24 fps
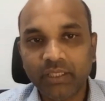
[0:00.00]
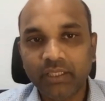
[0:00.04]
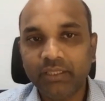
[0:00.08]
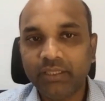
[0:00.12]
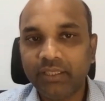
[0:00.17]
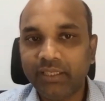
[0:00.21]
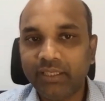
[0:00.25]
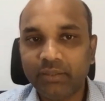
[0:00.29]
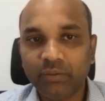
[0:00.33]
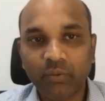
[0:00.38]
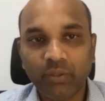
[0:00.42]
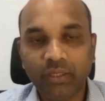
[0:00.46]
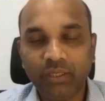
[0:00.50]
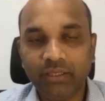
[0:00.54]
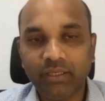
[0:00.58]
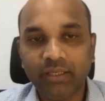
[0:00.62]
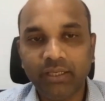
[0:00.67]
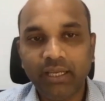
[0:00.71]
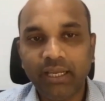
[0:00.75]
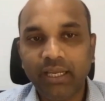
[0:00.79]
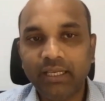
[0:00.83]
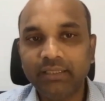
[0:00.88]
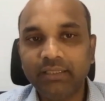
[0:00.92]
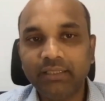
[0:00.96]
That's one.
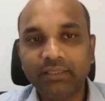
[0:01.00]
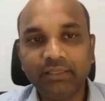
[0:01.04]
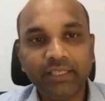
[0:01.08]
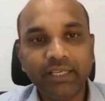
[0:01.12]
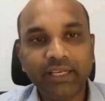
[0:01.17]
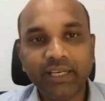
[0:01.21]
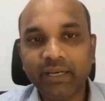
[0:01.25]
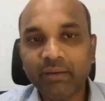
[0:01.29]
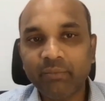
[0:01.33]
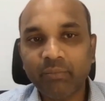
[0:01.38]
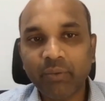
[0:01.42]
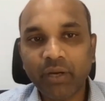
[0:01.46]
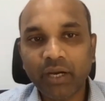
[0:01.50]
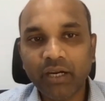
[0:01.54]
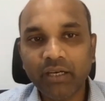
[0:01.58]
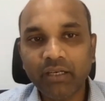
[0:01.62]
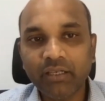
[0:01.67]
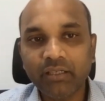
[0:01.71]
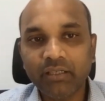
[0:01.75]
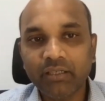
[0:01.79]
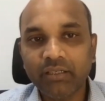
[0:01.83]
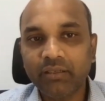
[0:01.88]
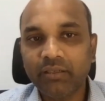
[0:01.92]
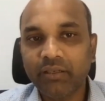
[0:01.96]
The second part,
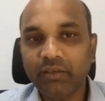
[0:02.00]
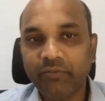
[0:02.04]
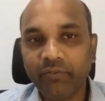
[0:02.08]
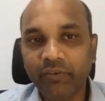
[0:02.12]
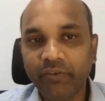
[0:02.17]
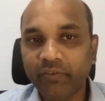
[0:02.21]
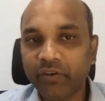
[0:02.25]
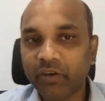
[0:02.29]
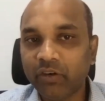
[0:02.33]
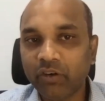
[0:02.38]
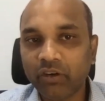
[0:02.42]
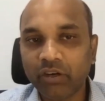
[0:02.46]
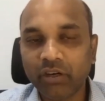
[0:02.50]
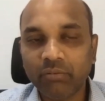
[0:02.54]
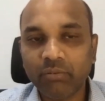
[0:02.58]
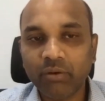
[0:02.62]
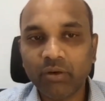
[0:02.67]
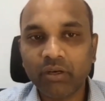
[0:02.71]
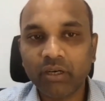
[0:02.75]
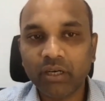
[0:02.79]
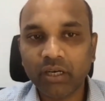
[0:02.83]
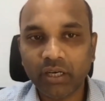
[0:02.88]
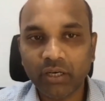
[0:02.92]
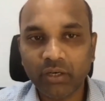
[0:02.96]
we were talking
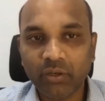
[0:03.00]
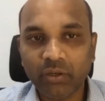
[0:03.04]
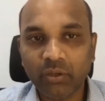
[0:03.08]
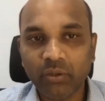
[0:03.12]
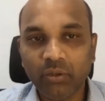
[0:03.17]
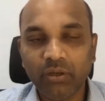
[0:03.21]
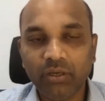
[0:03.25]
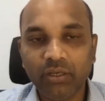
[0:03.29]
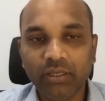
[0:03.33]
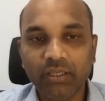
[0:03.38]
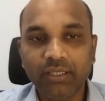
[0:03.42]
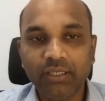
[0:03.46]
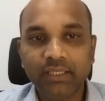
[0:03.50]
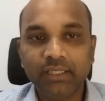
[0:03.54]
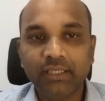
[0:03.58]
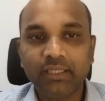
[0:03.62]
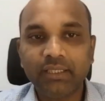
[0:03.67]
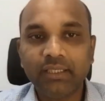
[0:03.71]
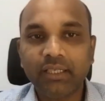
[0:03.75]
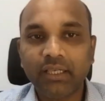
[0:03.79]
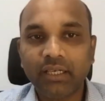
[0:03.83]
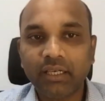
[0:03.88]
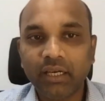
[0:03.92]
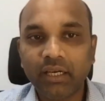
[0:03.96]
about control.
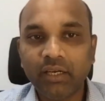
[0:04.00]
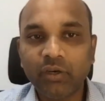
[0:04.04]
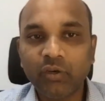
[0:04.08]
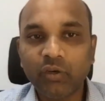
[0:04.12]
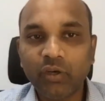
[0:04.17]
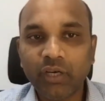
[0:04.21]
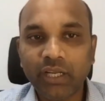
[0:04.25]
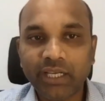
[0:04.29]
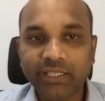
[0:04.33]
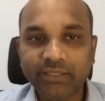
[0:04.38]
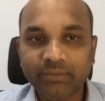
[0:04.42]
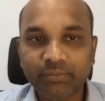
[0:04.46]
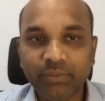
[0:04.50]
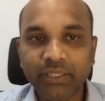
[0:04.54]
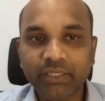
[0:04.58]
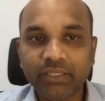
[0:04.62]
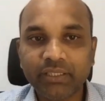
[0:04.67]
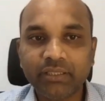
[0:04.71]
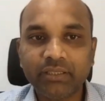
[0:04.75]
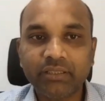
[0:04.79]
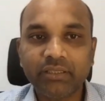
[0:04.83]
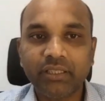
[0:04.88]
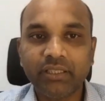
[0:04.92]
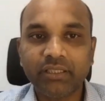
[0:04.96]
The control aspect
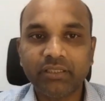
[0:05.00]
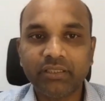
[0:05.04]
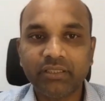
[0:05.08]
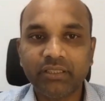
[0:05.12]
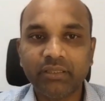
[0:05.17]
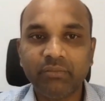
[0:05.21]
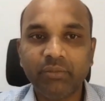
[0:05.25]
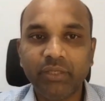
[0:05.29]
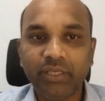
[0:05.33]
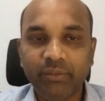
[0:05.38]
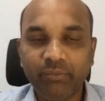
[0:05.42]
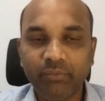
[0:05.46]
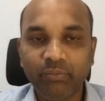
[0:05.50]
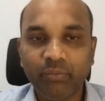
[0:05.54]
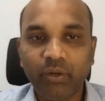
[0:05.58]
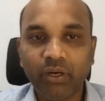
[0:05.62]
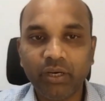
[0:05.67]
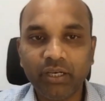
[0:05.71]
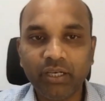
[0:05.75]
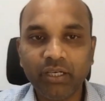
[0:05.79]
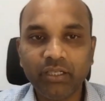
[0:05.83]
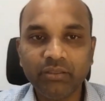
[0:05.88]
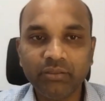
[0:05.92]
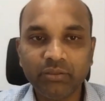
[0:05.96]
is extremely
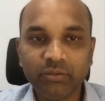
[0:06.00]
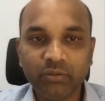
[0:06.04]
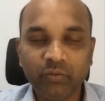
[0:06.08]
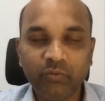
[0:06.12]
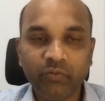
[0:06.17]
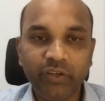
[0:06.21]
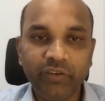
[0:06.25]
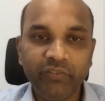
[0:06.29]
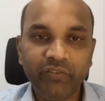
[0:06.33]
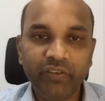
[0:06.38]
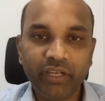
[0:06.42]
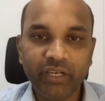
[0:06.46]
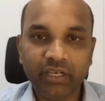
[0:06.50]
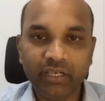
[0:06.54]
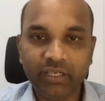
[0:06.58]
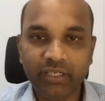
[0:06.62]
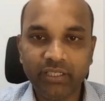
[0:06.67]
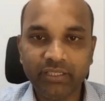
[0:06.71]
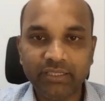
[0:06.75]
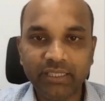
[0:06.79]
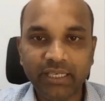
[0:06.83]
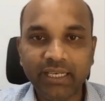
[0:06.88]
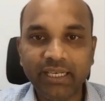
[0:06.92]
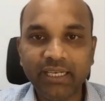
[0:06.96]
important. So when we are
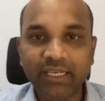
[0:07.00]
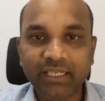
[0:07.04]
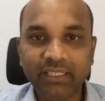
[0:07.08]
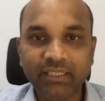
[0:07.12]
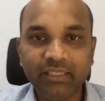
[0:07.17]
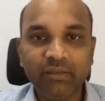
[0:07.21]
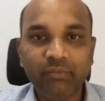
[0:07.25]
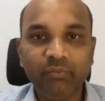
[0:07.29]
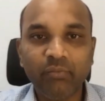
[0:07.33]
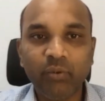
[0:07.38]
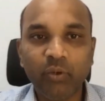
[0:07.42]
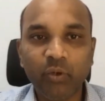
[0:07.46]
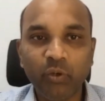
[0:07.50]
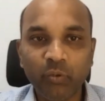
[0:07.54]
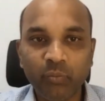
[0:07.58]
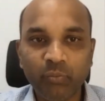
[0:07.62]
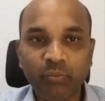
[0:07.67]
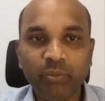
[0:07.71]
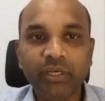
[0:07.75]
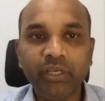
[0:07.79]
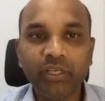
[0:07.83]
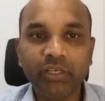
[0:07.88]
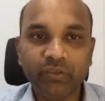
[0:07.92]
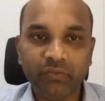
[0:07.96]
designing the
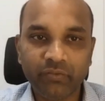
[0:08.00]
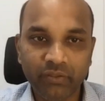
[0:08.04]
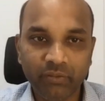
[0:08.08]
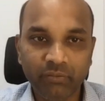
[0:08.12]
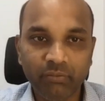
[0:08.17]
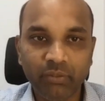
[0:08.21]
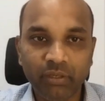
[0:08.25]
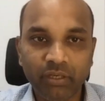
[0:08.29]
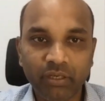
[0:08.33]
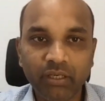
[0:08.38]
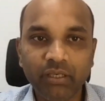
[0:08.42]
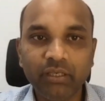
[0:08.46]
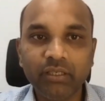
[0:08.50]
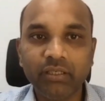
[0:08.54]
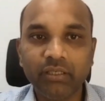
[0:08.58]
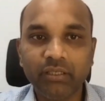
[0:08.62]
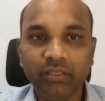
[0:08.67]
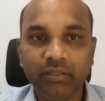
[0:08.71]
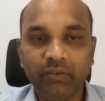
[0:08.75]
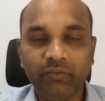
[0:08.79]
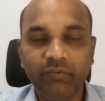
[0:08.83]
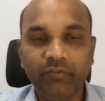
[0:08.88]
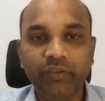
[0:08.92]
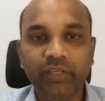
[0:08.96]
blueprint of the bot,
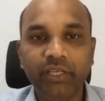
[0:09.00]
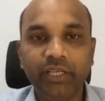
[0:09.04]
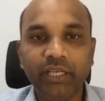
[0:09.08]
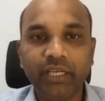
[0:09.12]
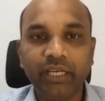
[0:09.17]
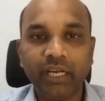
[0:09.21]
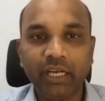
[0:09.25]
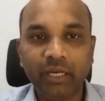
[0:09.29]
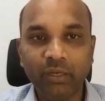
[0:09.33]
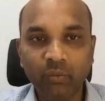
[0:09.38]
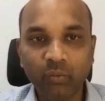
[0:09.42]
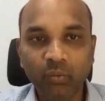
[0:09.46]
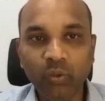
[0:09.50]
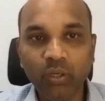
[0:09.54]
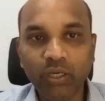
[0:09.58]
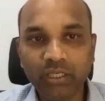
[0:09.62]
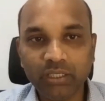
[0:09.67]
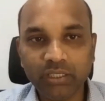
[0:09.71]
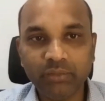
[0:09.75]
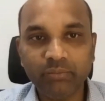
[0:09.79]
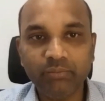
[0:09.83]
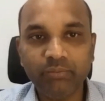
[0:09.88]
we convert the